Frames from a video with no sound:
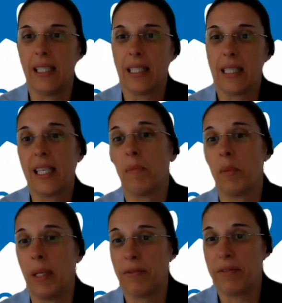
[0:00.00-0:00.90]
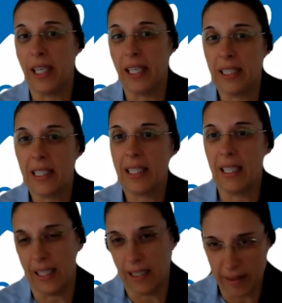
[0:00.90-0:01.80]
some of my friends
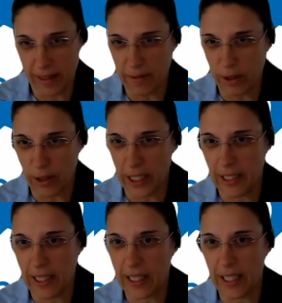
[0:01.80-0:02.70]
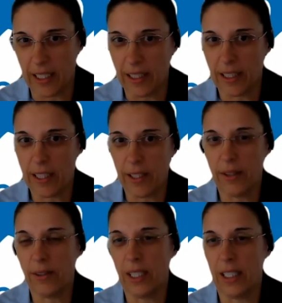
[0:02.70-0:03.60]
that donated a kidney
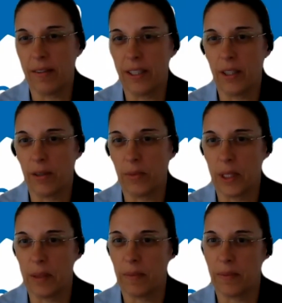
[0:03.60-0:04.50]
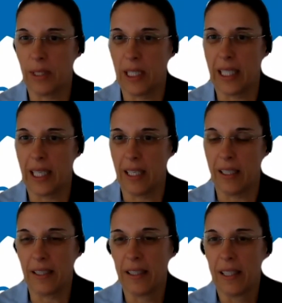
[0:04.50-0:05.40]
too, and we really
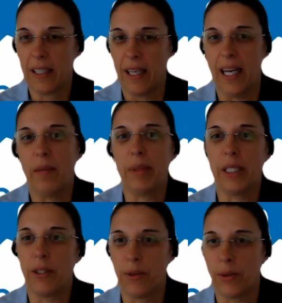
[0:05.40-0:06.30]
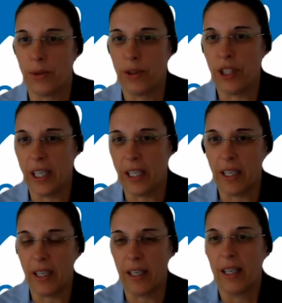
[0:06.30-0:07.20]
are happy to share